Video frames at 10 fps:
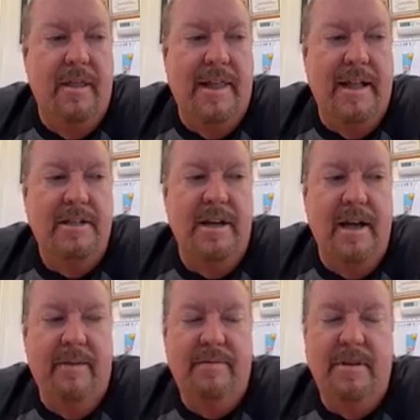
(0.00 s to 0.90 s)
that's
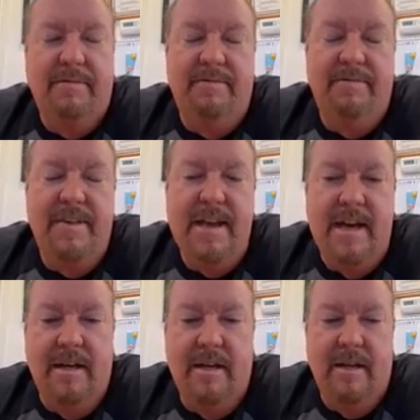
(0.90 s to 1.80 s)
enough to
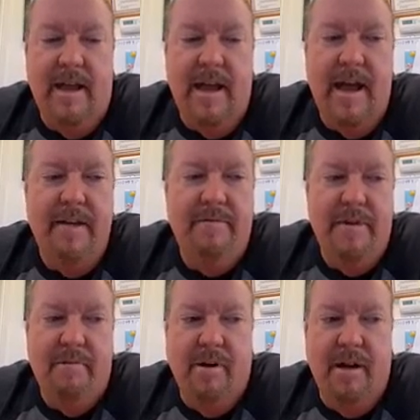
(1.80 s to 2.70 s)
feed
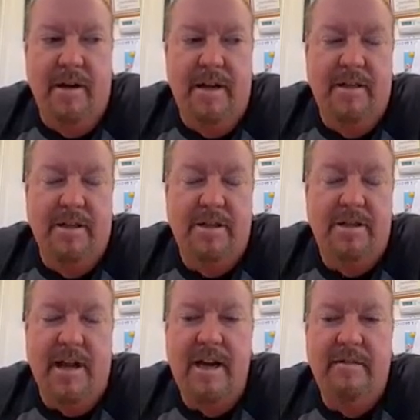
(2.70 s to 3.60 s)
everyone in the
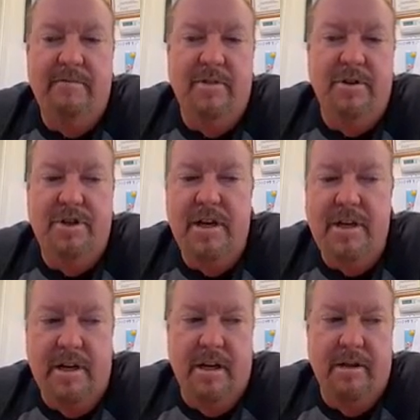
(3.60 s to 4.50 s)
state of
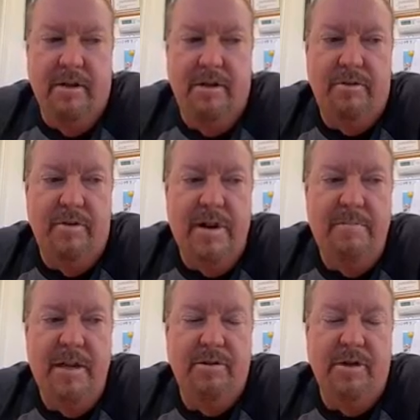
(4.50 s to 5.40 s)
Virginia 3
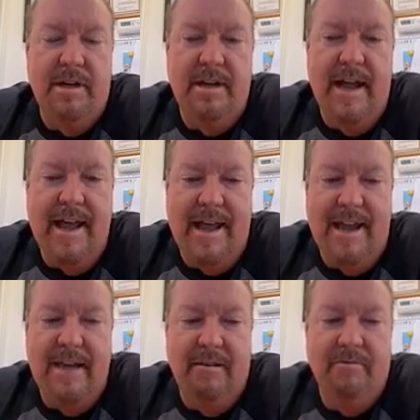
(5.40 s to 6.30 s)
meals a
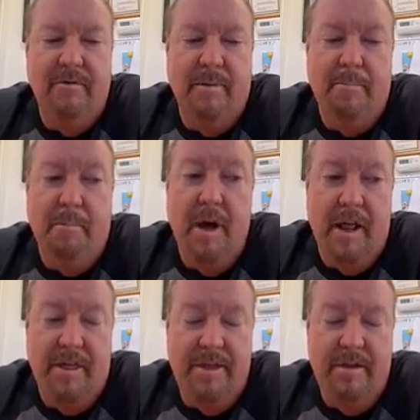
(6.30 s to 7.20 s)
day for a
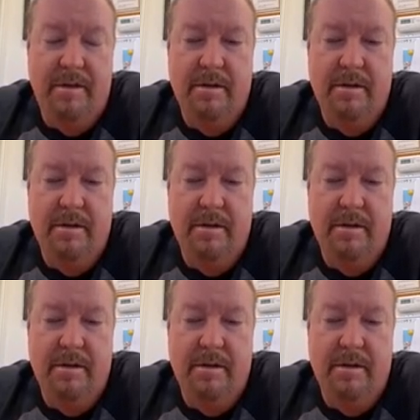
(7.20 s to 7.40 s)
month.